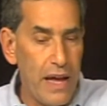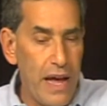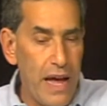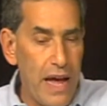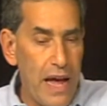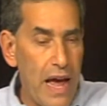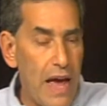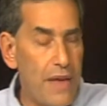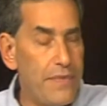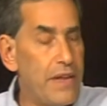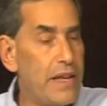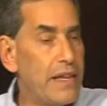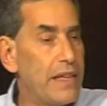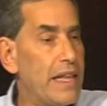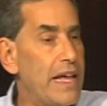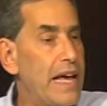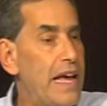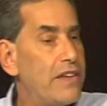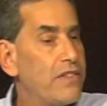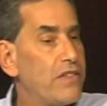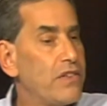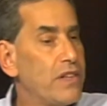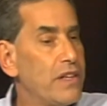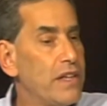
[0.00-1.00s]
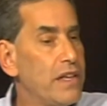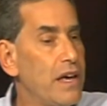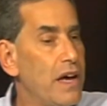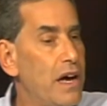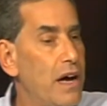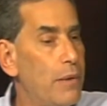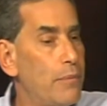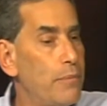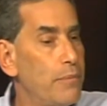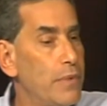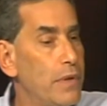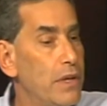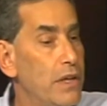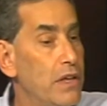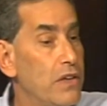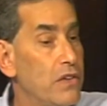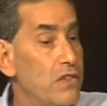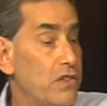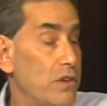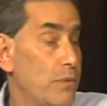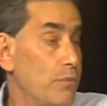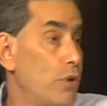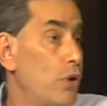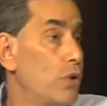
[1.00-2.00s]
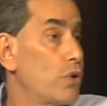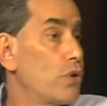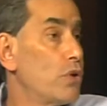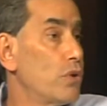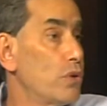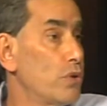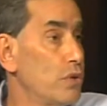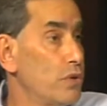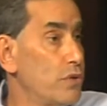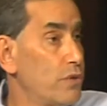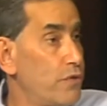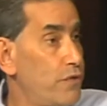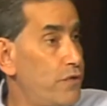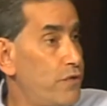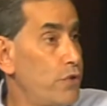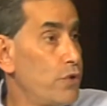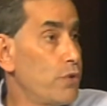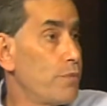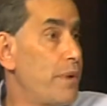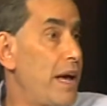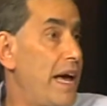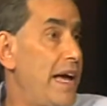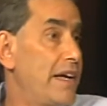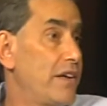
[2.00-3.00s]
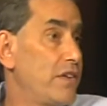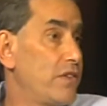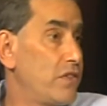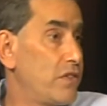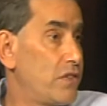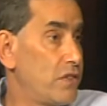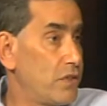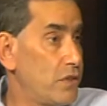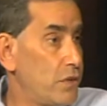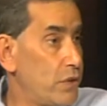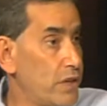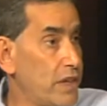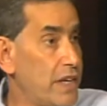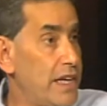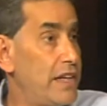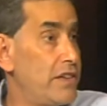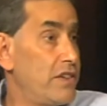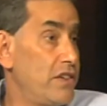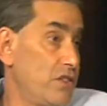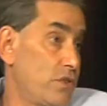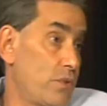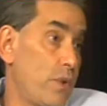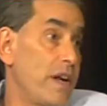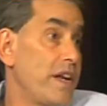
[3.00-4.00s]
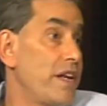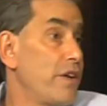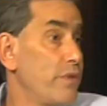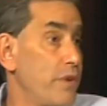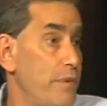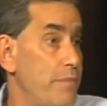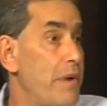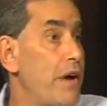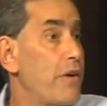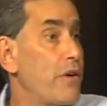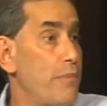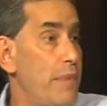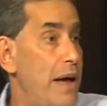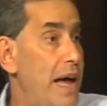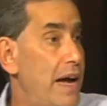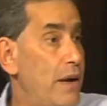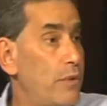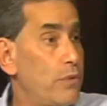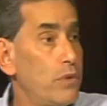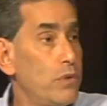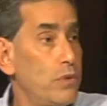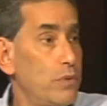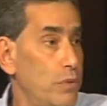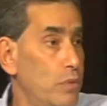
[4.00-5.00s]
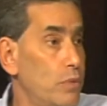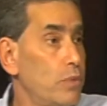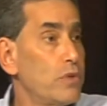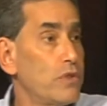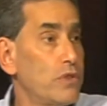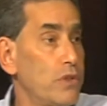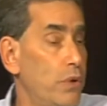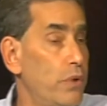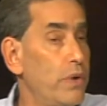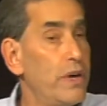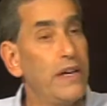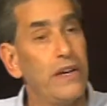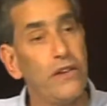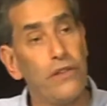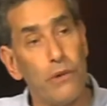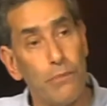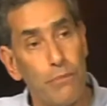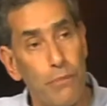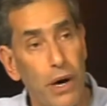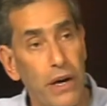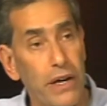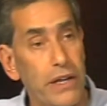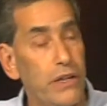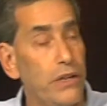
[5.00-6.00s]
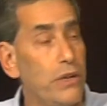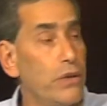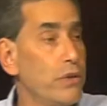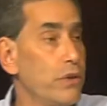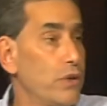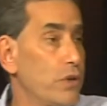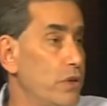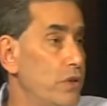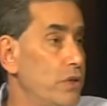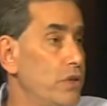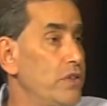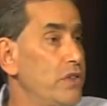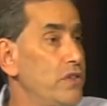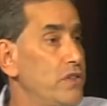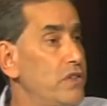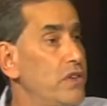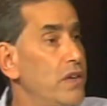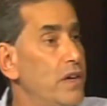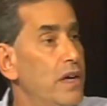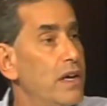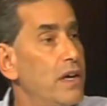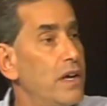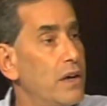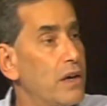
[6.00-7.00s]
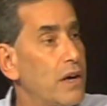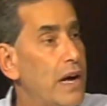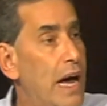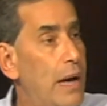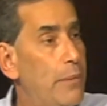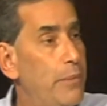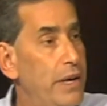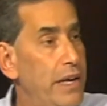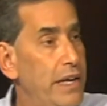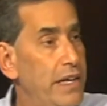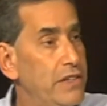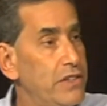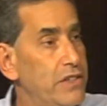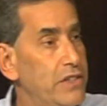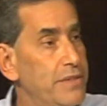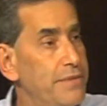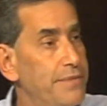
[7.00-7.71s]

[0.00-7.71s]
And then lastly, some local food banks or kitchens right here in Merrimack. We'll donate either money or goods combination.